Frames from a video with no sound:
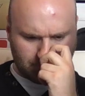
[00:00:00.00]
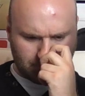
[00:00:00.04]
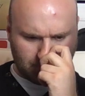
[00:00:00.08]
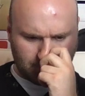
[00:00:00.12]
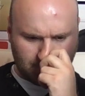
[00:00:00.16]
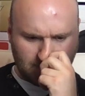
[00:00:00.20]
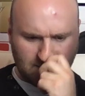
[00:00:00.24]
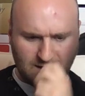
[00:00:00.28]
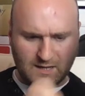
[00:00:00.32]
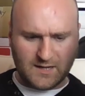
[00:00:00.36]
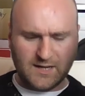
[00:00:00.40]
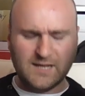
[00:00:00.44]

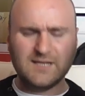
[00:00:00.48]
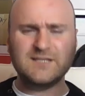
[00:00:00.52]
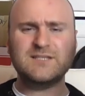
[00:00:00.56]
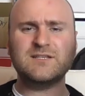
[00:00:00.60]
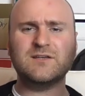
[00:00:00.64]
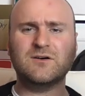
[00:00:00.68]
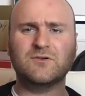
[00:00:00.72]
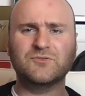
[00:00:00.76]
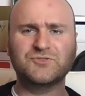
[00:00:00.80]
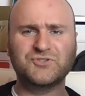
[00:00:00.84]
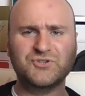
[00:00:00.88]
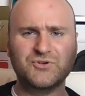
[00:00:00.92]

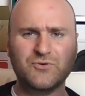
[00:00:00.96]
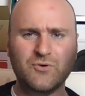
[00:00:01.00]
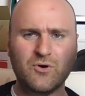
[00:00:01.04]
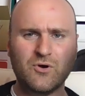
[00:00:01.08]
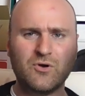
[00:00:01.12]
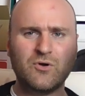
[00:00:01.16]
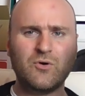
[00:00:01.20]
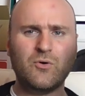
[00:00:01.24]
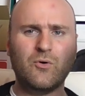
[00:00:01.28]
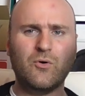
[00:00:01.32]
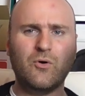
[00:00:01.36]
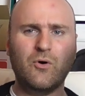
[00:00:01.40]
Intel Duo
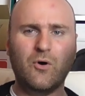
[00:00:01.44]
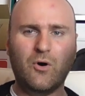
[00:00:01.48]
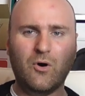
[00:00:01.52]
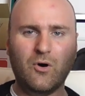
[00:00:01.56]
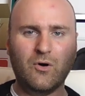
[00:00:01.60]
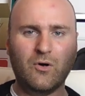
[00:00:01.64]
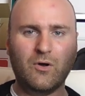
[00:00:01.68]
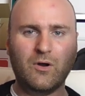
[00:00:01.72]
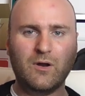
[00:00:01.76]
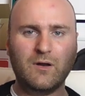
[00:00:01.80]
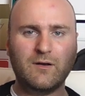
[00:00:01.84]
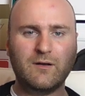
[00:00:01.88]

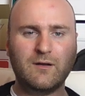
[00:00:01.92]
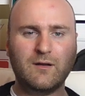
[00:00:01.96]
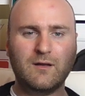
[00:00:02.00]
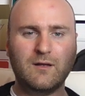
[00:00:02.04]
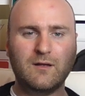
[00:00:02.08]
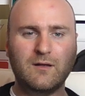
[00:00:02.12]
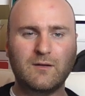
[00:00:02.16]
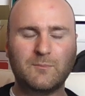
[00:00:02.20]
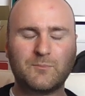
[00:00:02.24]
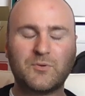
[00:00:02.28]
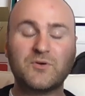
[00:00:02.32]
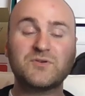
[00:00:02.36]
Core
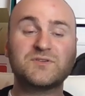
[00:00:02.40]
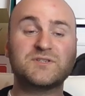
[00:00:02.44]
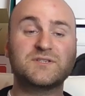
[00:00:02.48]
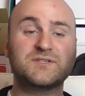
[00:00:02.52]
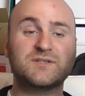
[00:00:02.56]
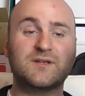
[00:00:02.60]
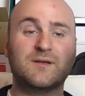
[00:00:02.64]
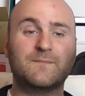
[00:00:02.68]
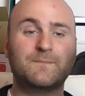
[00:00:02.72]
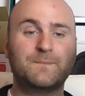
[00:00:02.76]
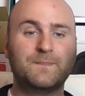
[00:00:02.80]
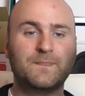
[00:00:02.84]

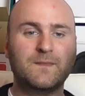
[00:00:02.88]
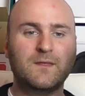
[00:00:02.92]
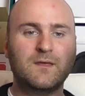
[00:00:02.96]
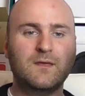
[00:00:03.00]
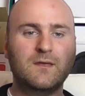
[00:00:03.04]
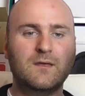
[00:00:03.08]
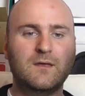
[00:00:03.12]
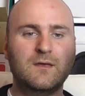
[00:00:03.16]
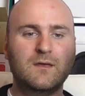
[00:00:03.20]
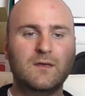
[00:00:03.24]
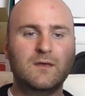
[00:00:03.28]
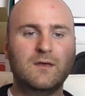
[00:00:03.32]
processor.
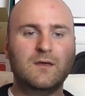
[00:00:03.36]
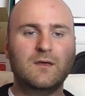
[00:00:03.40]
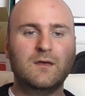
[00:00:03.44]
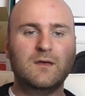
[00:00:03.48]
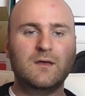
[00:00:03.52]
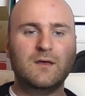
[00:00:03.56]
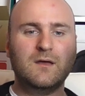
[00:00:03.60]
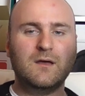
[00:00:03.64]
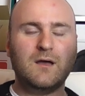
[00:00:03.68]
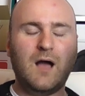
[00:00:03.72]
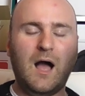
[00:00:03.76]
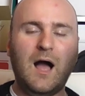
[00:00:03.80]

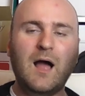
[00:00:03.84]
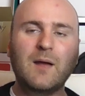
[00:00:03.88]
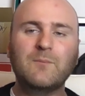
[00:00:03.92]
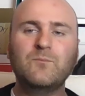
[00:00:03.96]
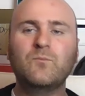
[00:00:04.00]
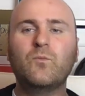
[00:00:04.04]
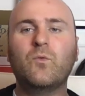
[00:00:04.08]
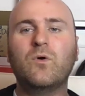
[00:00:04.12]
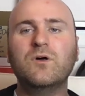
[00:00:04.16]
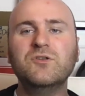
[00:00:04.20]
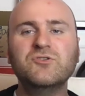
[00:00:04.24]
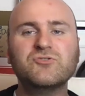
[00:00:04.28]
I'm
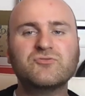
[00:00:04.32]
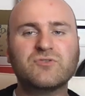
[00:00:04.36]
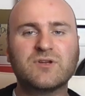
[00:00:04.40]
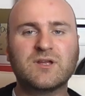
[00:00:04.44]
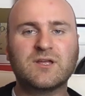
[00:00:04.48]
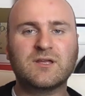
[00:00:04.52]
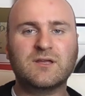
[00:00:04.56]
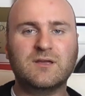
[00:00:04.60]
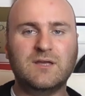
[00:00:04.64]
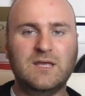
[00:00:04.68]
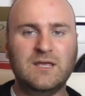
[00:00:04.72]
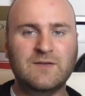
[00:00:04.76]

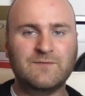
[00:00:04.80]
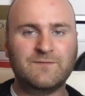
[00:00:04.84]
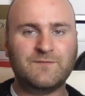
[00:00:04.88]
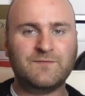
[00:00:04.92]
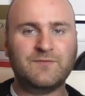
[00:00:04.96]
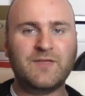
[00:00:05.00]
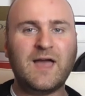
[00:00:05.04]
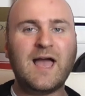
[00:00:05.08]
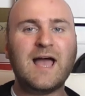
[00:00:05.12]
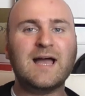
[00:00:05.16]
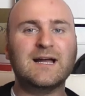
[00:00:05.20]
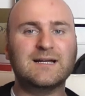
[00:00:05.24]
wondering if
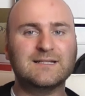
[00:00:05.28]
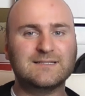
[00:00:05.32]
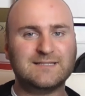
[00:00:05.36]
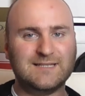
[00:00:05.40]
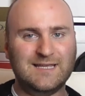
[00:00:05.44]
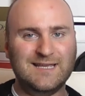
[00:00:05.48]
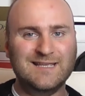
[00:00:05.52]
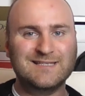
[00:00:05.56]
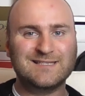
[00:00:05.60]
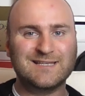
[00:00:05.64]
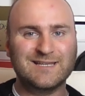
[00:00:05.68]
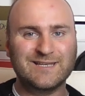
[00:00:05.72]
that
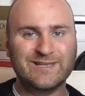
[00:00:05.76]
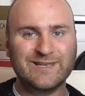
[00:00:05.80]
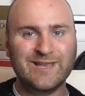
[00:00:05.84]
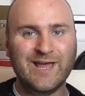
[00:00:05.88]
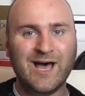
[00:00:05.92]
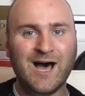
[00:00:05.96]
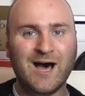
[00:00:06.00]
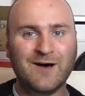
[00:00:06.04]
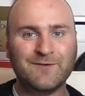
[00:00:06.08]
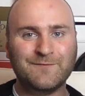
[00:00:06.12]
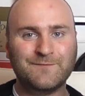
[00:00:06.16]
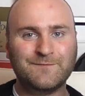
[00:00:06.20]
is
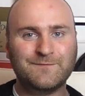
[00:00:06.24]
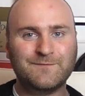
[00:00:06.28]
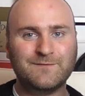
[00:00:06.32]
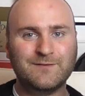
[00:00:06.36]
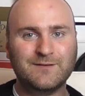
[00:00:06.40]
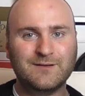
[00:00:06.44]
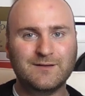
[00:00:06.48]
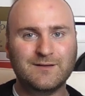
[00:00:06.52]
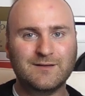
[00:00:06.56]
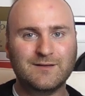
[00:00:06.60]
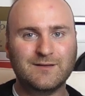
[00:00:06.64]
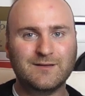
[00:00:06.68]
enough
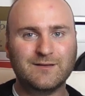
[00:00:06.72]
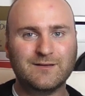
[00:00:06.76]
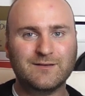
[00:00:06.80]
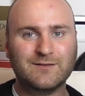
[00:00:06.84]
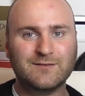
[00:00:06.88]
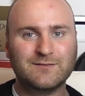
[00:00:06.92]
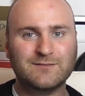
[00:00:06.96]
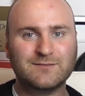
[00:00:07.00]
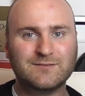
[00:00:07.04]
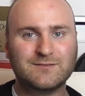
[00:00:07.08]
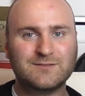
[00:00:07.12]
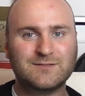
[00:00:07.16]

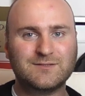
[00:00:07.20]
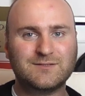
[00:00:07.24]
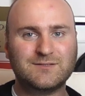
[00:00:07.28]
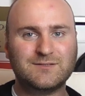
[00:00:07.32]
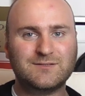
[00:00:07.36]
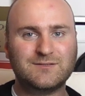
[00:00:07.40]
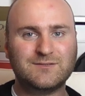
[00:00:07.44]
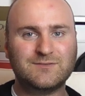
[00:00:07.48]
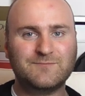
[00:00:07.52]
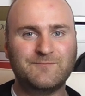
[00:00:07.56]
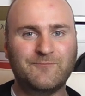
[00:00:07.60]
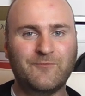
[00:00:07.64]

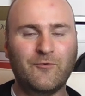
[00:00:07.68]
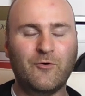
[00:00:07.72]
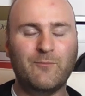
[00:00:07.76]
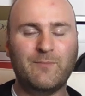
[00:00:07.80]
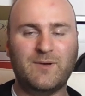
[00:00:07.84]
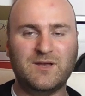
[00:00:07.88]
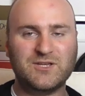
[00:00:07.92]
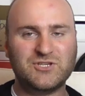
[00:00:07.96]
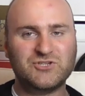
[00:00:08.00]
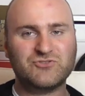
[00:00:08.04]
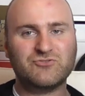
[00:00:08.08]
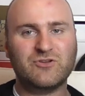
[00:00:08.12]
for
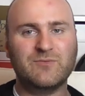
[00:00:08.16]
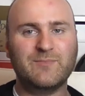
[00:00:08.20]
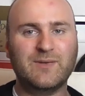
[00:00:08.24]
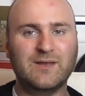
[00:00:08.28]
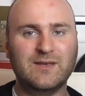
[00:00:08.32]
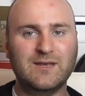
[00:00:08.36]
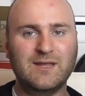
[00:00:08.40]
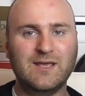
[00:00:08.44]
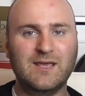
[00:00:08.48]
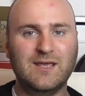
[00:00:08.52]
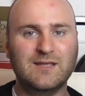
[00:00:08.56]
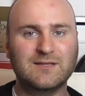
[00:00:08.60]
my streaming
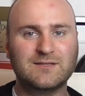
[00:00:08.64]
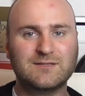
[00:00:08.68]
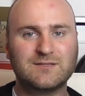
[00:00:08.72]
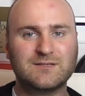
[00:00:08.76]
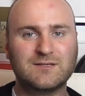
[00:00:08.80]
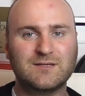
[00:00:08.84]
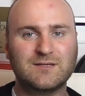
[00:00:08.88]
needs.